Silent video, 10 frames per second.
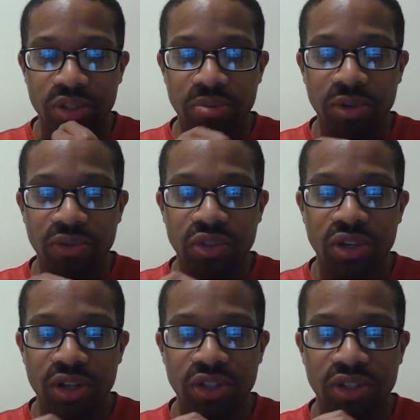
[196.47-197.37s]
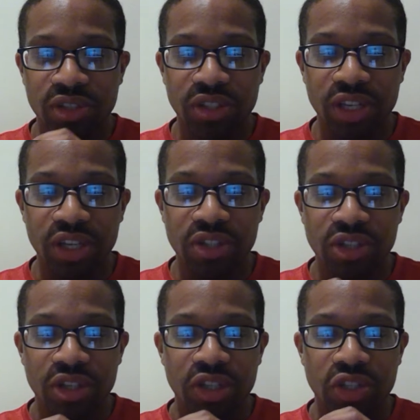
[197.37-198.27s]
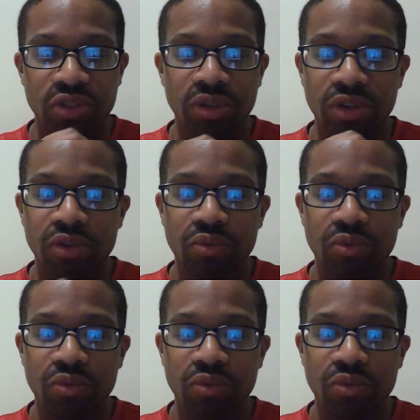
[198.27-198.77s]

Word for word: Smith charged the stage and struck